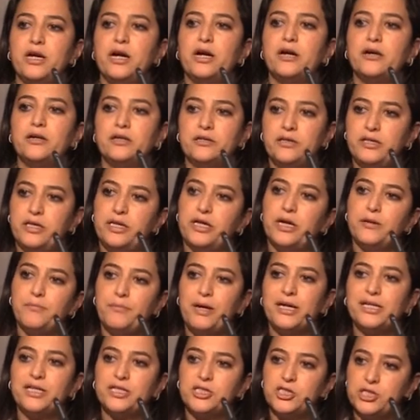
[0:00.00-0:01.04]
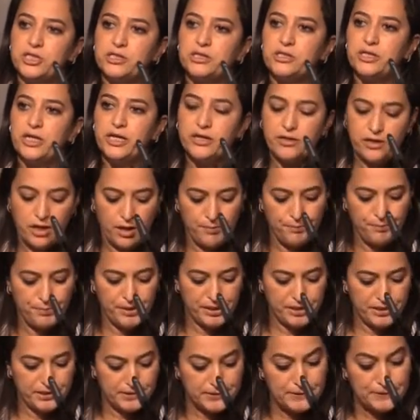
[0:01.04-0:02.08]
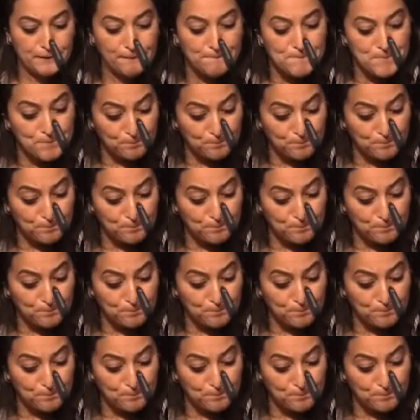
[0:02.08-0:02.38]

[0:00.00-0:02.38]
are managing their companies.